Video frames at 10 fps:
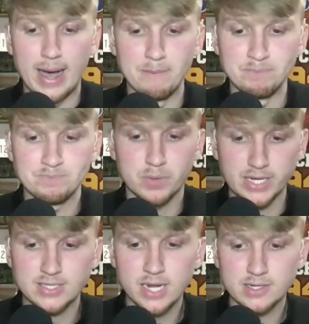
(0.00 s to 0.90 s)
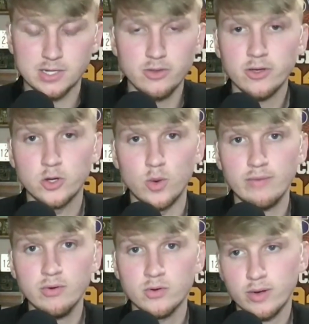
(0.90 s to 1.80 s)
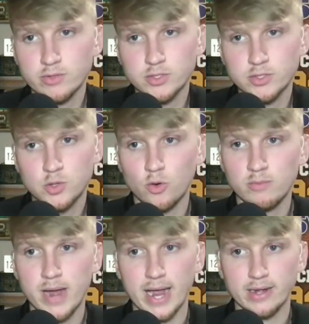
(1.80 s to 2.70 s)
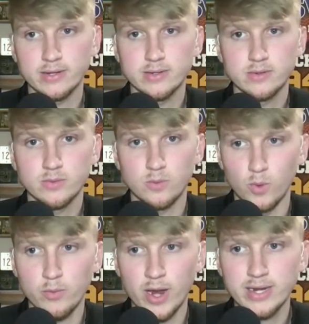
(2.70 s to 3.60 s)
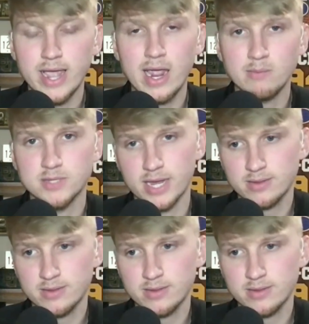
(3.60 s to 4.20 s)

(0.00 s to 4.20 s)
Um, but he said, he said, look, whoever, whoever's quarterback, we win games.